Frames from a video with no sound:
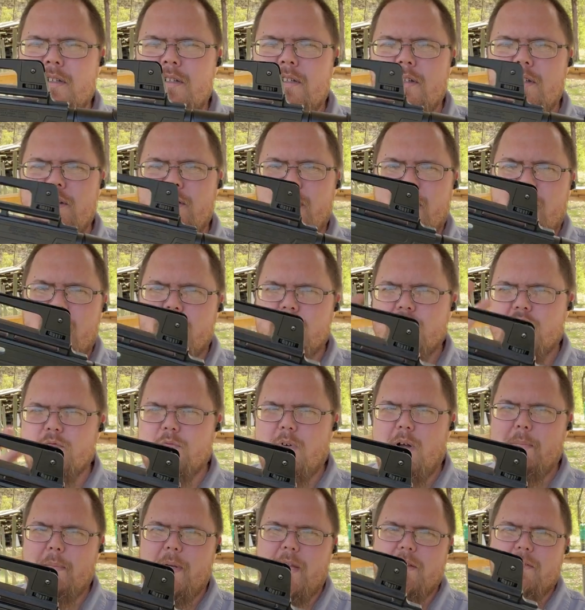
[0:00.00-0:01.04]
You can't
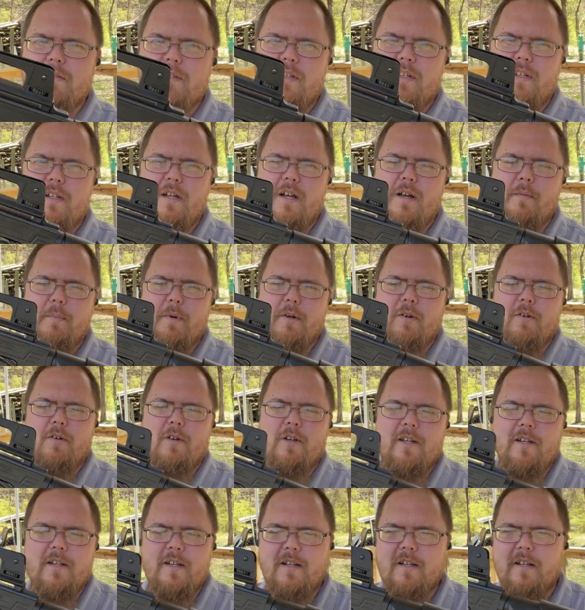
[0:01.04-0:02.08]
swap out the upper or
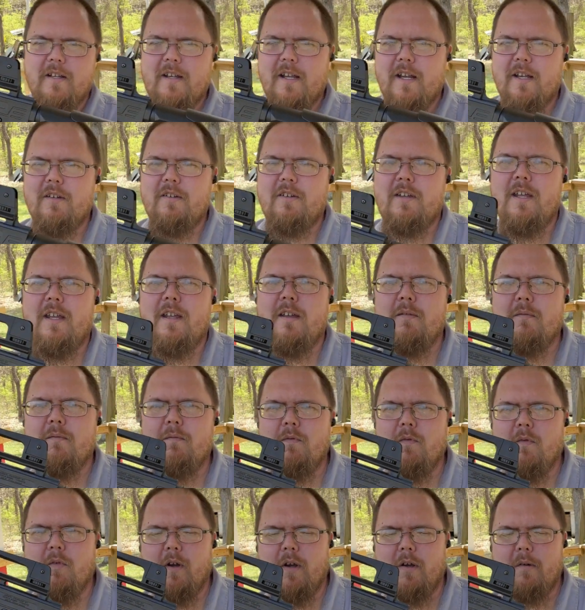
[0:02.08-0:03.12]
anything like that you can
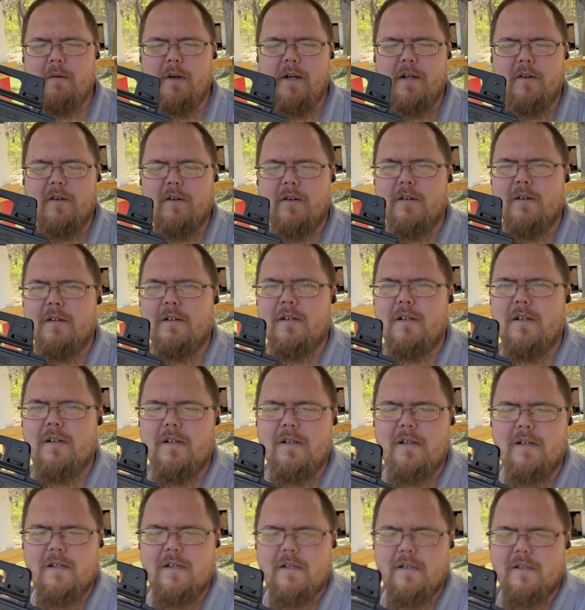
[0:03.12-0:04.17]
for a regular
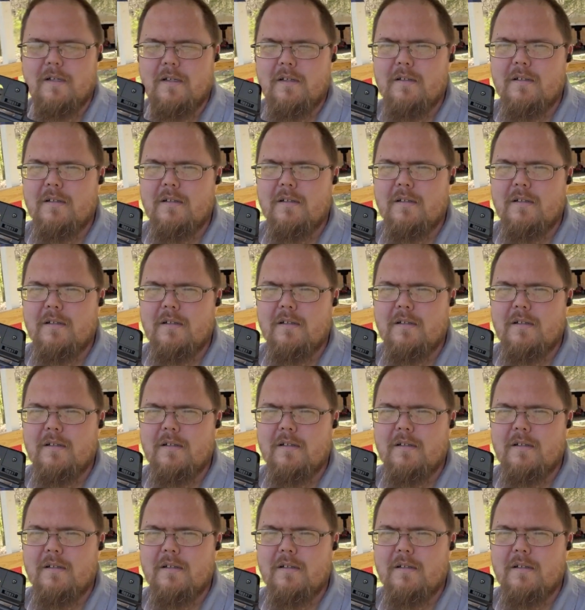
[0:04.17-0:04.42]
uh,